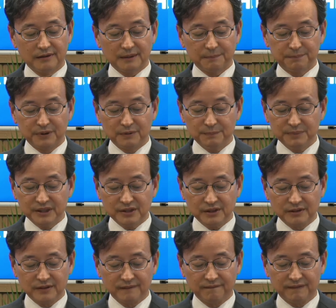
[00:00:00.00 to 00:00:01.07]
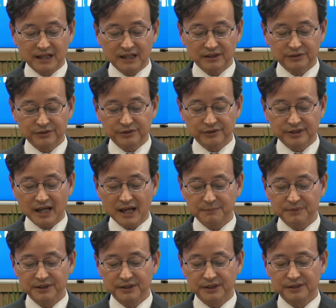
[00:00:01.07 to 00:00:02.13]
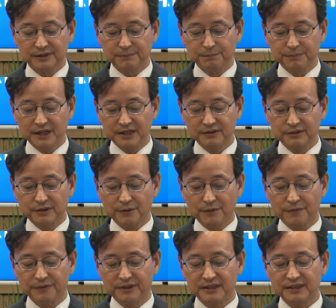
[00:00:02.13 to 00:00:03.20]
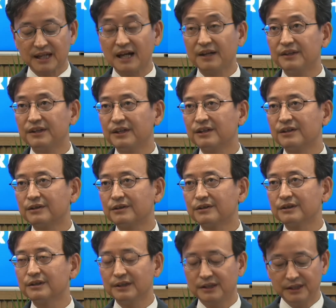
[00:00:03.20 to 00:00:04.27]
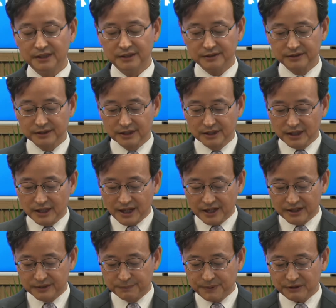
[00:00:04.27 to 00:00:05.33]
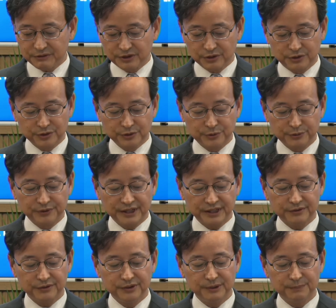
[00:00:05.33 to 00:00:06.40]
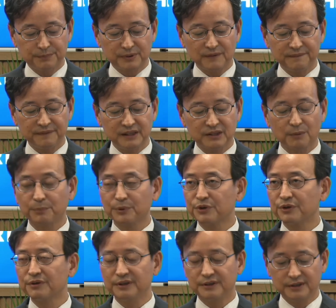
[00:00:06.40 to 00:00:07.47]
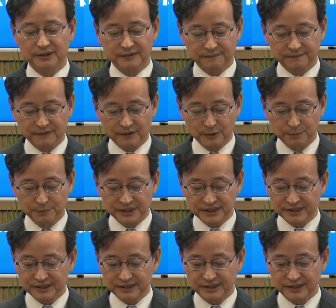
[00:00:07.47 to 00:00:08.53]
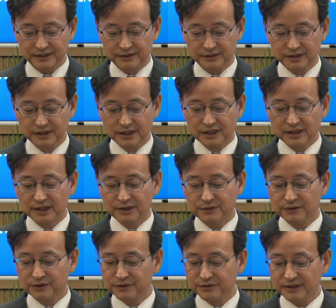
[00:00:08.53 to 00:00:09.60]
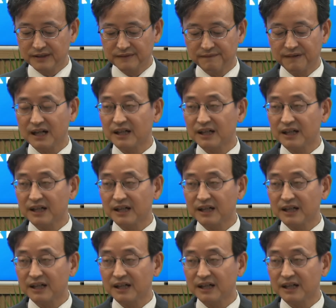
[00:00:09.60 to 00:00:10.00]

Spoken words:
The provision of financial services based on this idea is expected to create new profit opportunities for businesses, including